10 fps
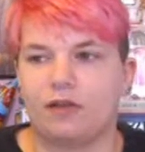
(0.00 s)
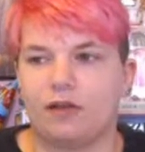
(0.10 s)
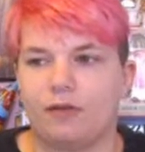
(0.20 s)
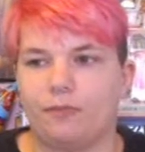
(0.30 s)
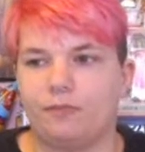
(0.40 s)

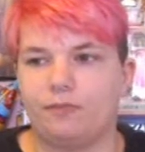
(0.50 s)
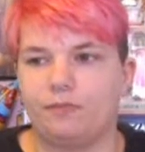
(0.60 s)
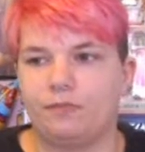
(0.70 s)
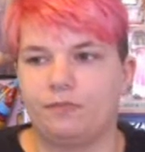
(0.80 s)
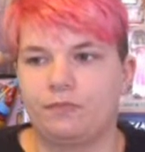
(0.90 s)
Um...
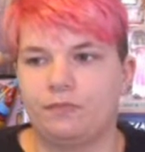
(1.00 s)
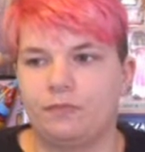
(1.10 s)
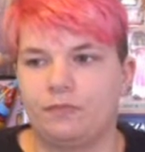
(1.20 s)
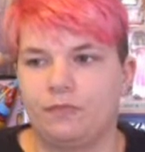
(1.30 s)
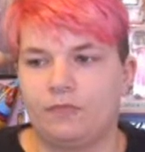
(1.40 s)

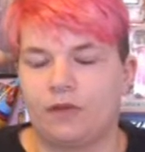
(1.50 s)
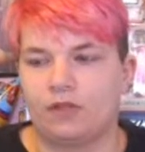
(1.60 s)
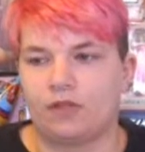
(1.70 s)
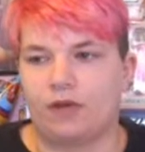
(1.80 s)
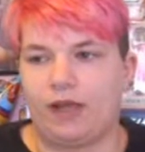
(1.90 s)

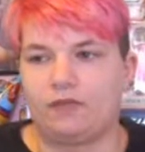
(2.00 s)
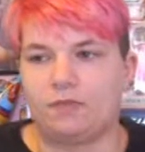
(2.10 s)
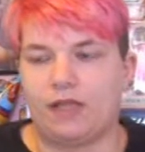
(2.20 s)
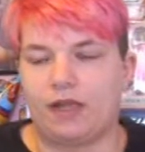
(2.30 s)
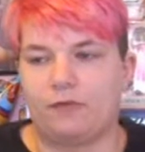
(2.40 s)
So I have to
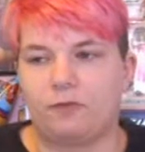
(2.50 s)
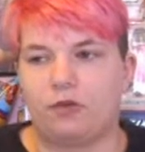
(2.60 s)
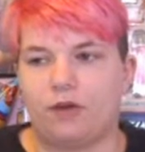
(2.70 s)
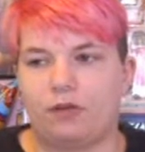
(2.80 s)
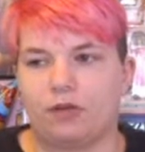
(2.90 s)
be careful
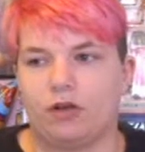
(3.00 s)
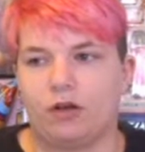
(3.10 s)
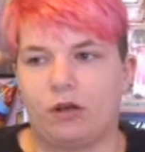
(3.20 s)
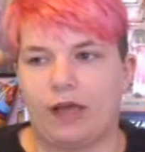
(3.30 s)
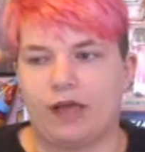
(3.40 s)
who I
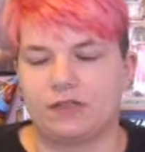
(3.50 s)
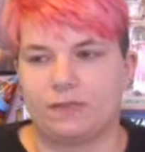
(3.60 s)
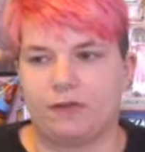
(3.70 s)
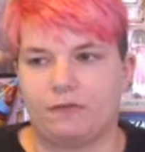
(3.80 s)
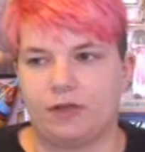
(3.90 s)
regard as
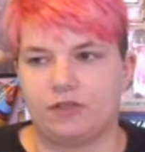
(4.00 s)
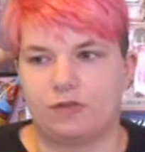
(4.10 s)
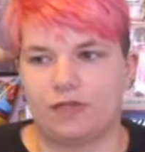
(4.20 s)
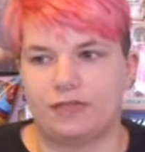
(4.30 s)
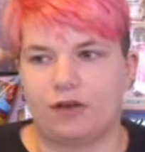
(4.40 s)
my friends, who
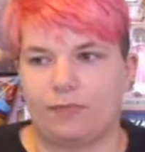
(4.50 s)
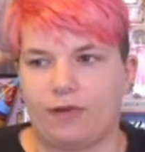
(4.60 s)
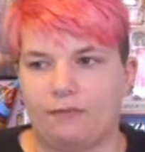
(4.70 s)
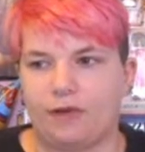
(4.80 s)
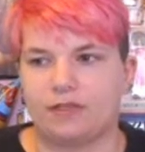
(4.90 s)
I say are
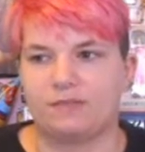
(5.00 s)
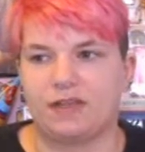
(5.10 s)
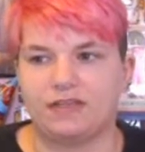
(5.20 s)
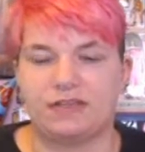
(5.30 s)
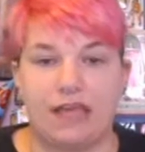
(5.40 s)
my friends,
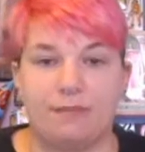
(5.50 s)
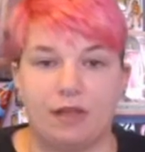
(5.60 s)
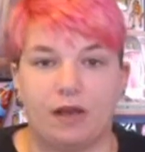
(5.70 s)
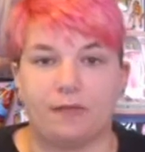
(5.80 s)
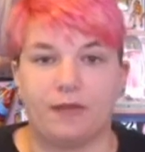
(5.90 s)
because they
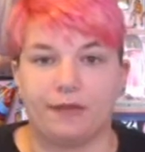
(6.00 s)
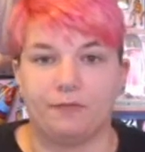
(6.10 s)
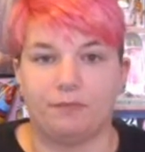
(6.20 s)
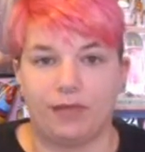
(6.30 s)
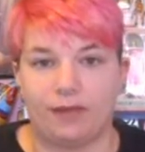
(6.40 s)
may not think
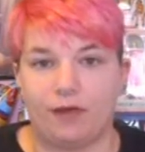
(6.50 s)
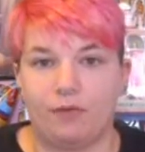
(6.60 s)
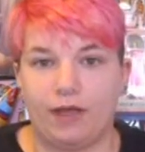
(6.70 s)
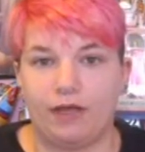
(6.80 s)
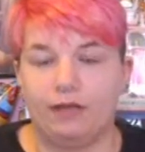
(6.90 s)
of me that
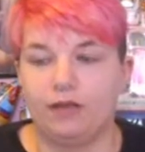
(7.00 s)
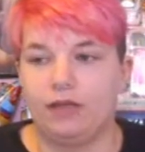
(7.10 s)
way.